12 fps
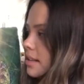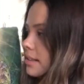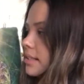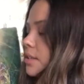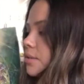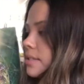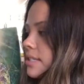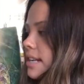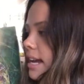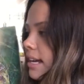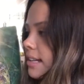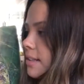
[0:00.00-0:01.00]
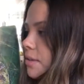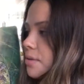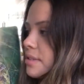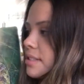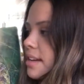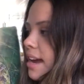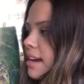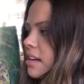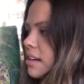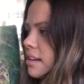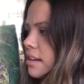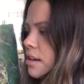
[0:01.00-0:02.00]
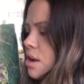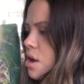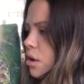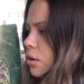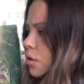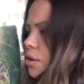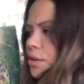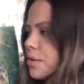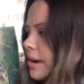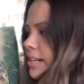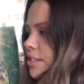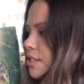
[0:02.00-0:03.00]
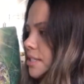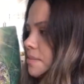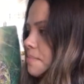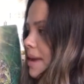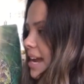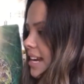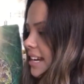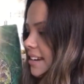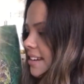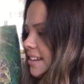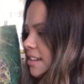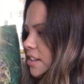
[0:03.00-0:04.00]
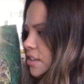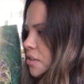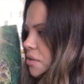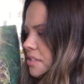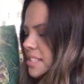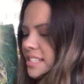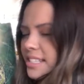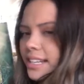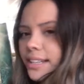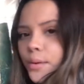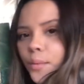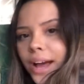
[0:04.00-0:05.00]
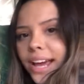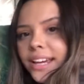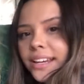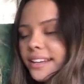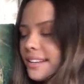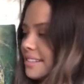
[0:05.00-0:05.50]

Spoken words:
little snake, good gracious me, you're still awake.